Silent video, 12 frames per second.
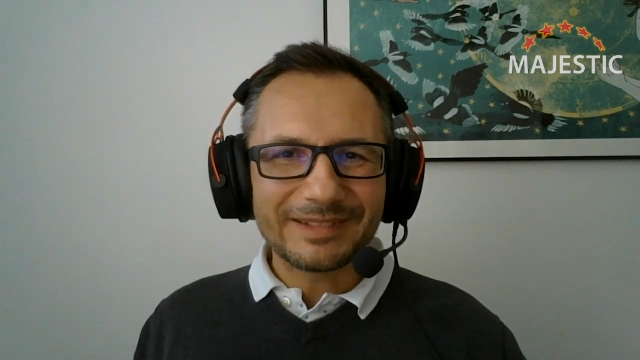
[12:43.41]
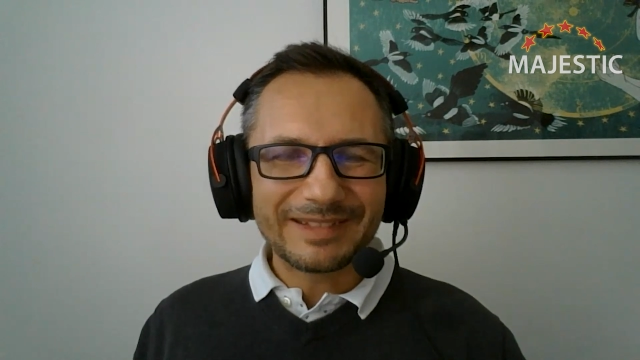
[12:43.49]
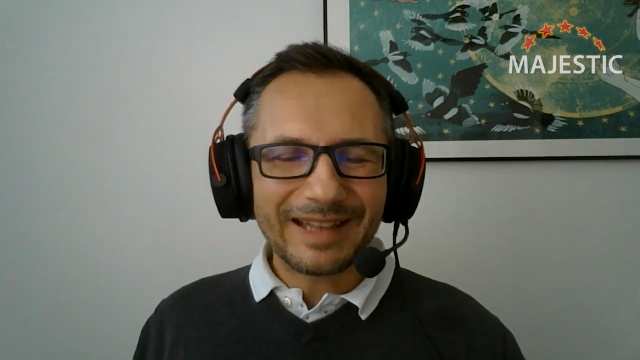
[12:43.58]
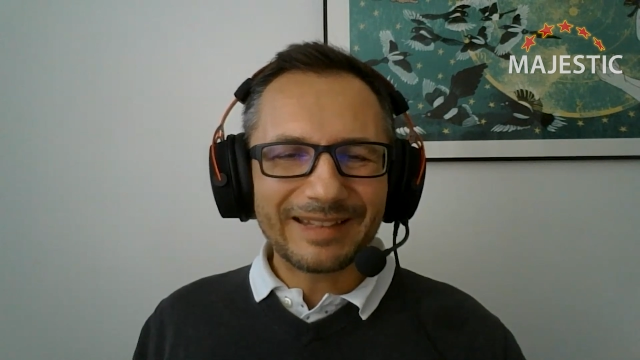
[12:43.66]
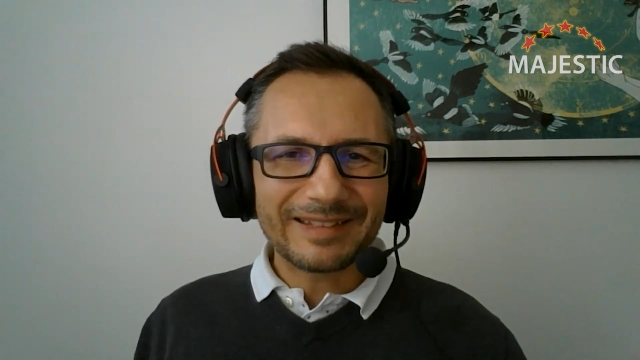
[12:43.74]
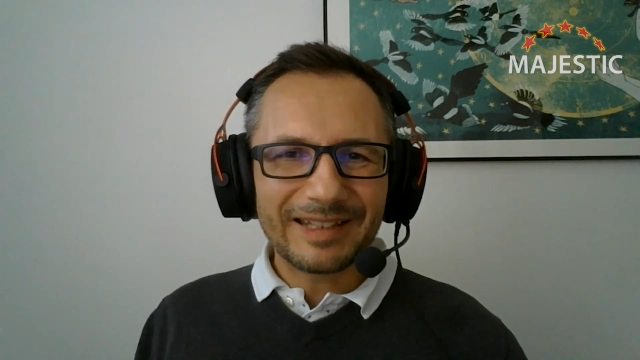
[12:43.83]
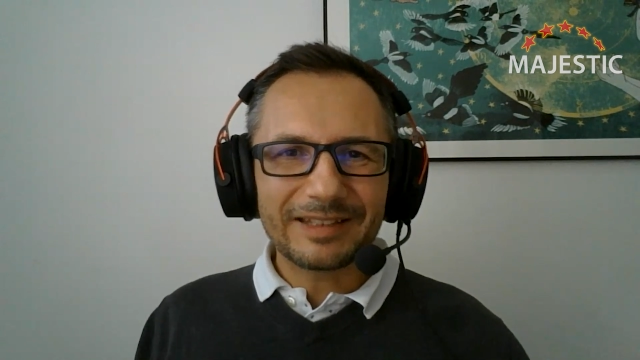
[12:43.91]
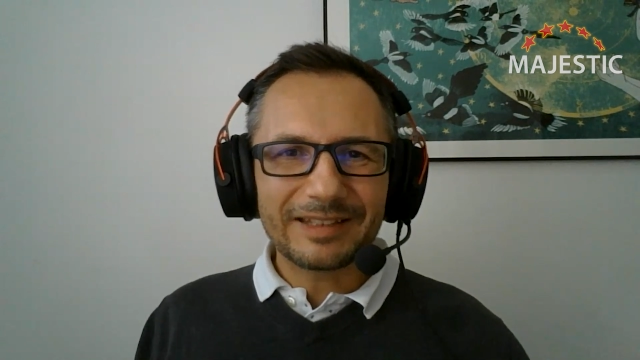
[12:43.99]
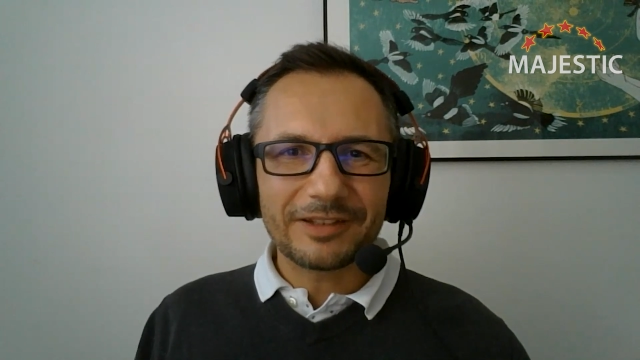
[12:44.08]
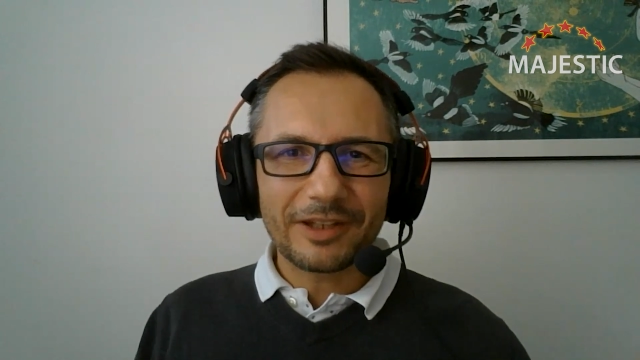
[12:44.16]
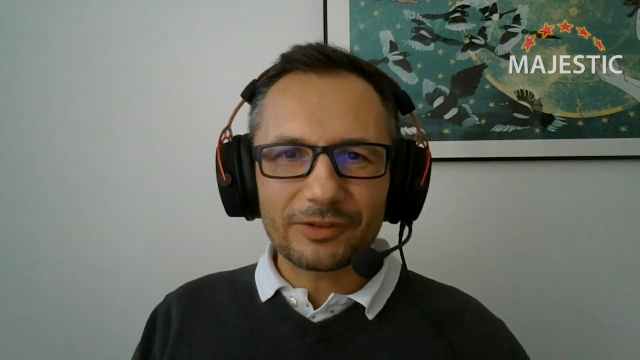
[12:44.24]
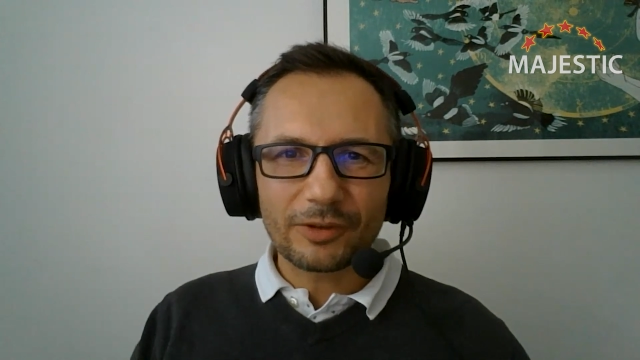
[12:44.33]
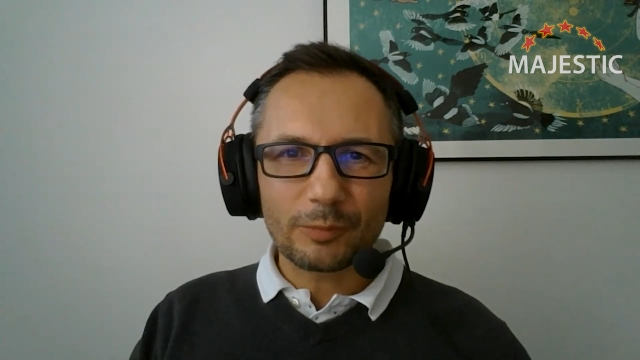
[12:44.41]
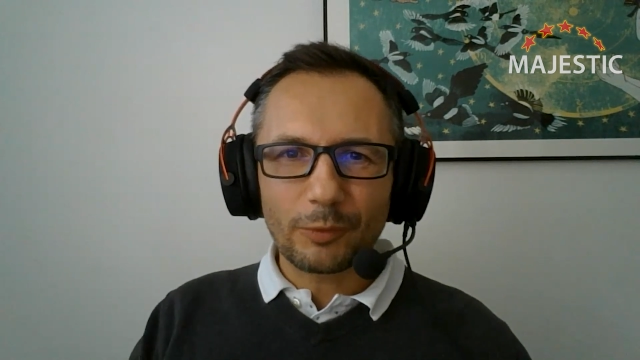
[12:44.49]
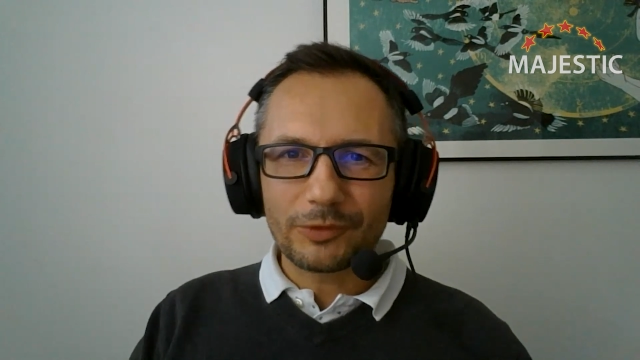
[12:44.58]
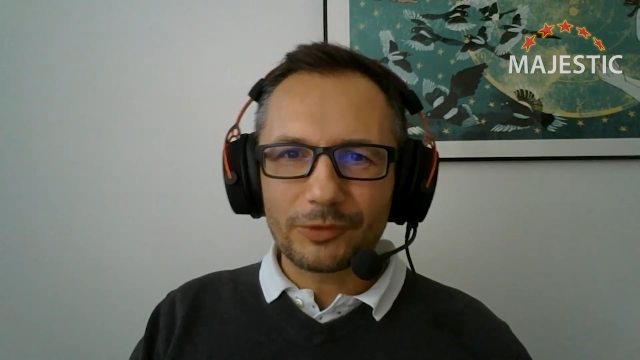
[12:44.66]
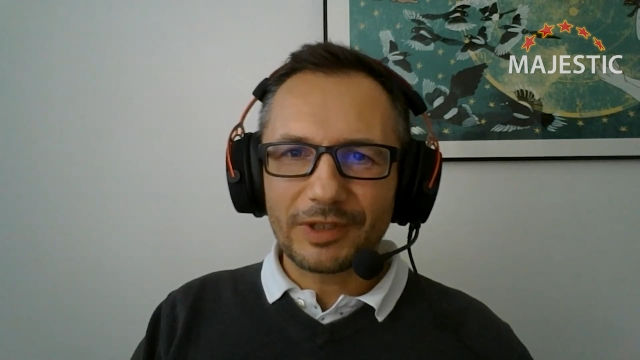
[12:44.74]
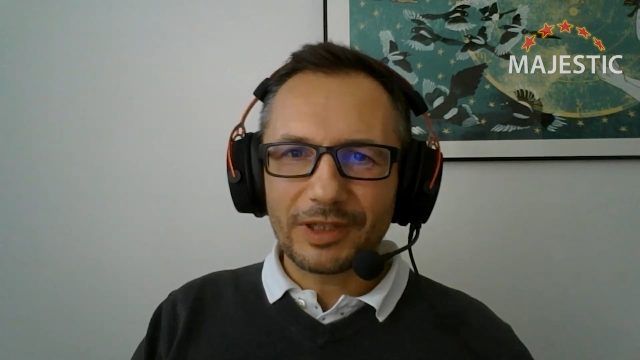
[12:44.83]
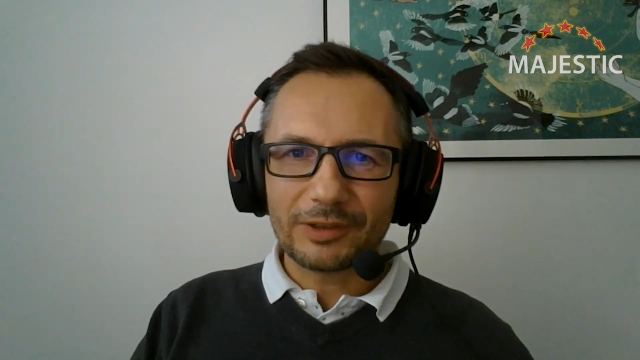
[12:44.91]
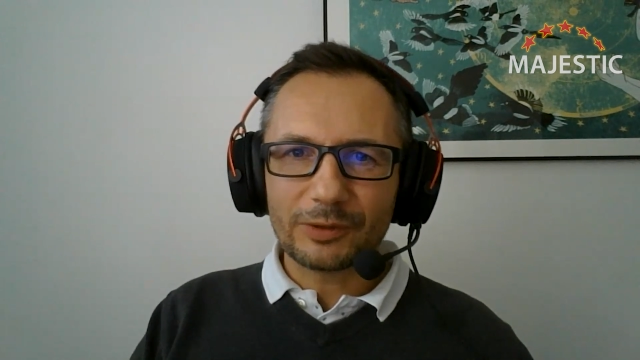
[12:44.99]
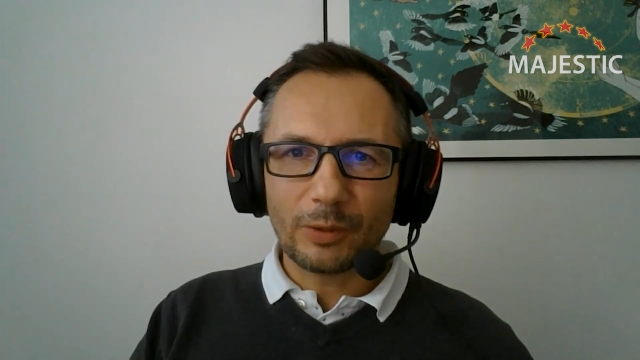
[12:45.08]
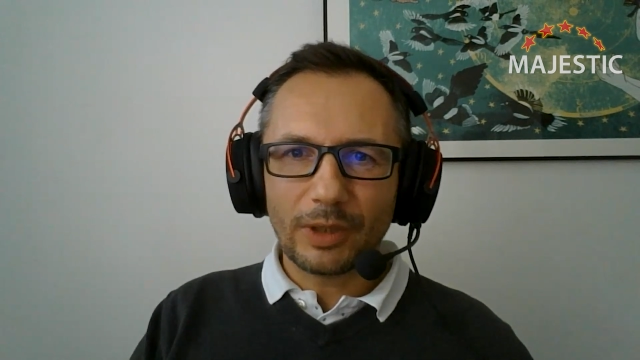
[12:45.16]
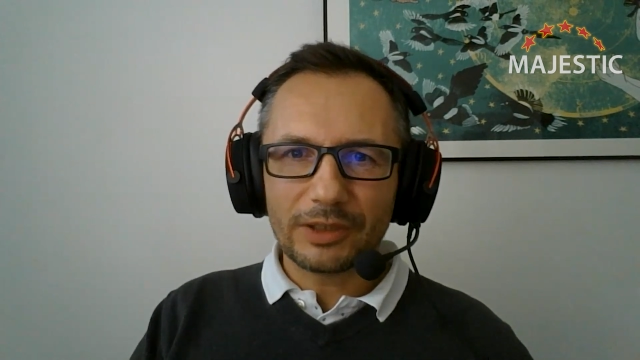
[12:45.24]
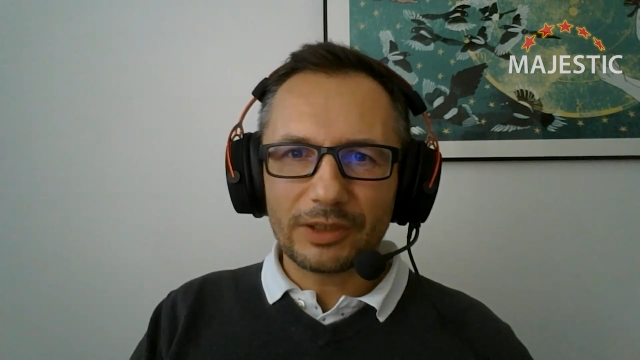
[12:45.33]
that data does not pertain
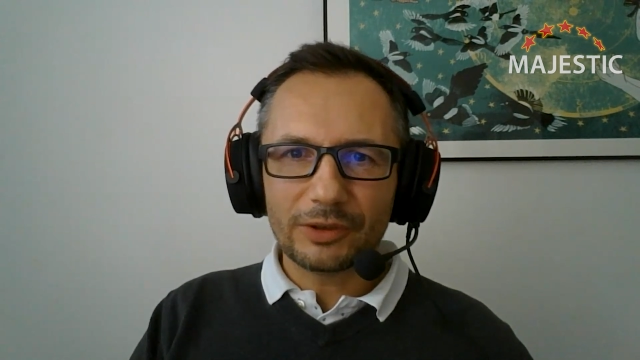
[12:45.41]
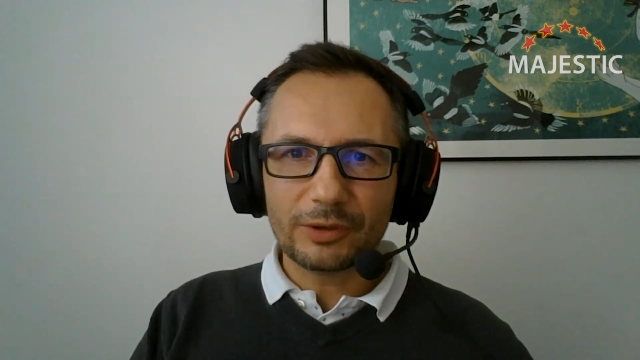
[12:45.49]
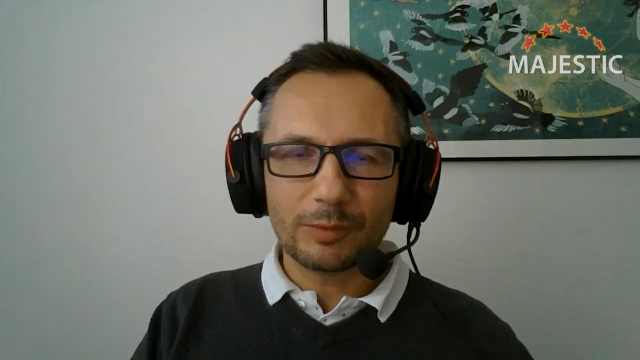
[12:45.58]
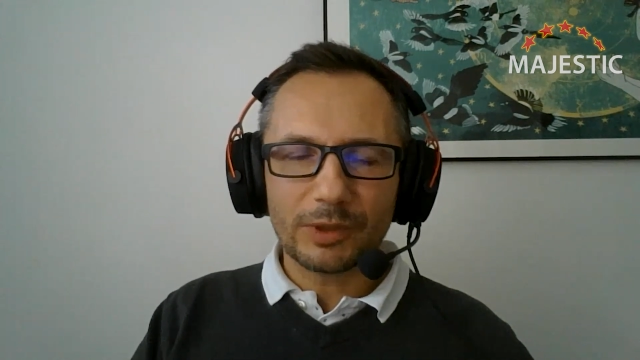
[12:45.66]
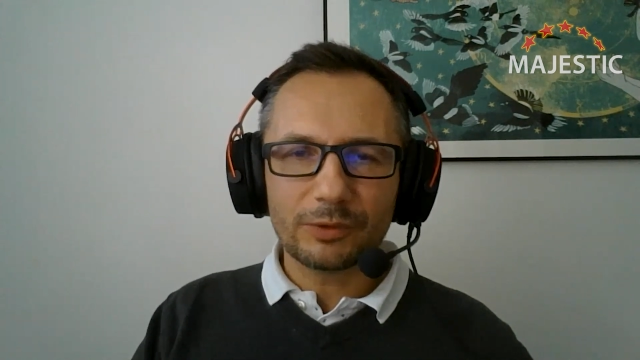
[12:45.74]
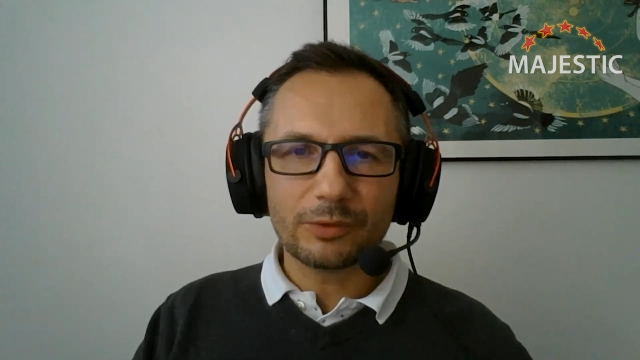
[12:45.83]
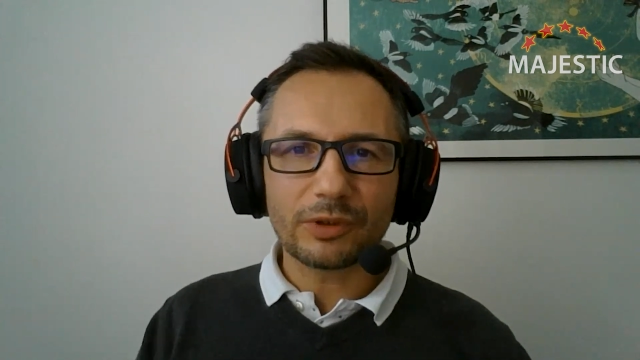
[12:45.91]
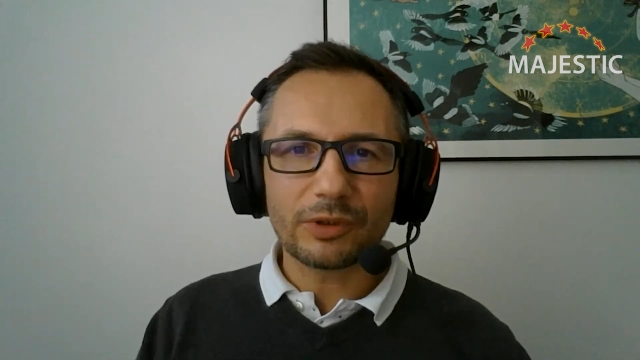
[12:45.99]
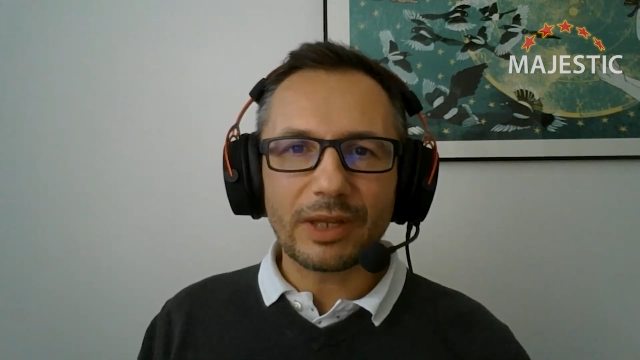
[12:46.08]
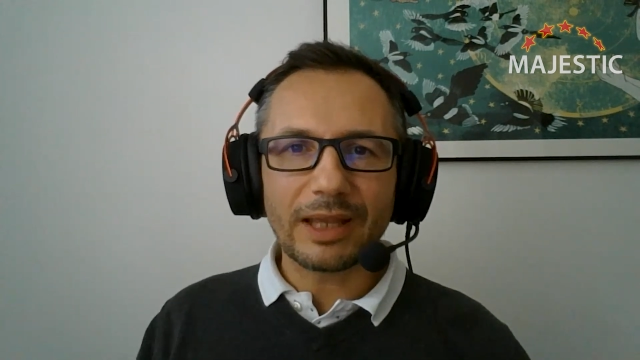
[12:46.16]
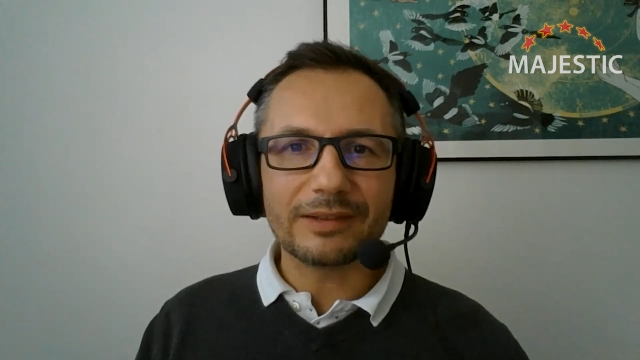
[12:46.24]
to any human user,